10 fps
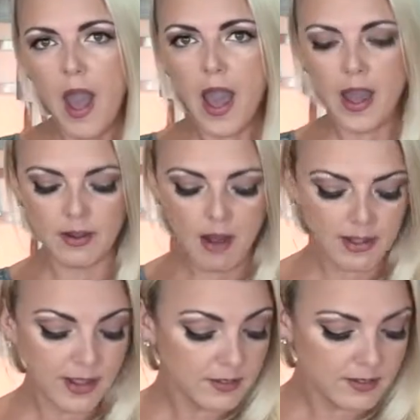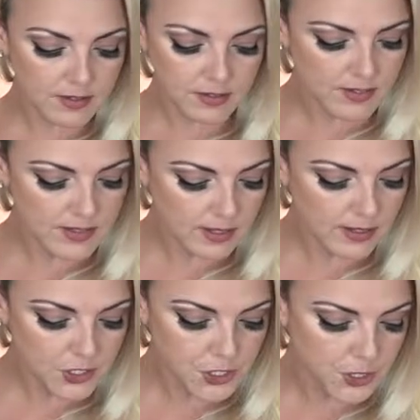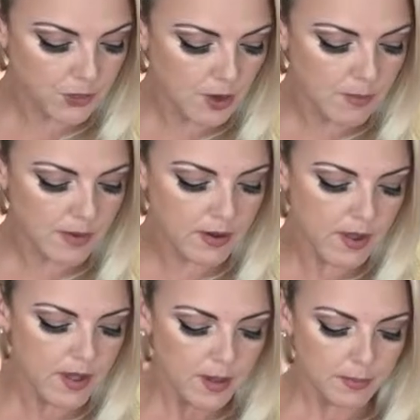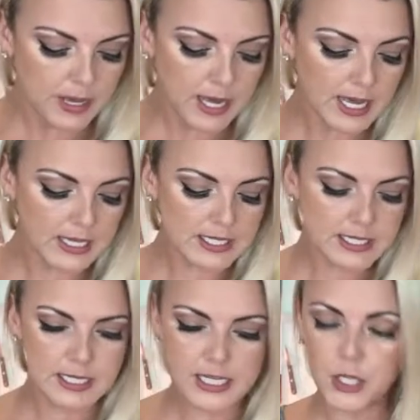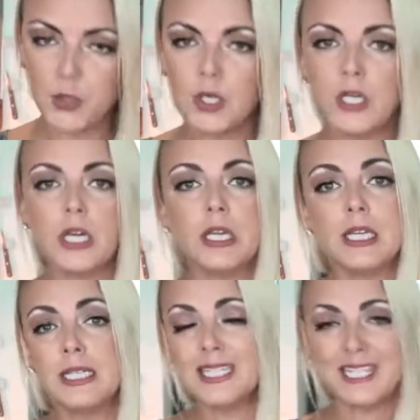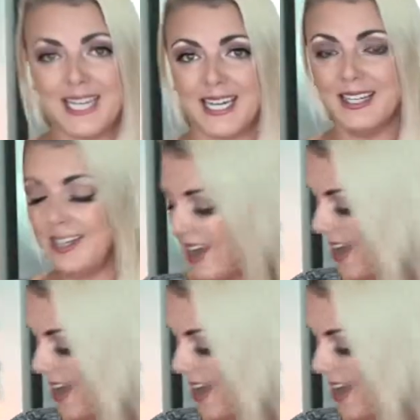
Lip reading: and I like to use the English cucumber because you can eat the skin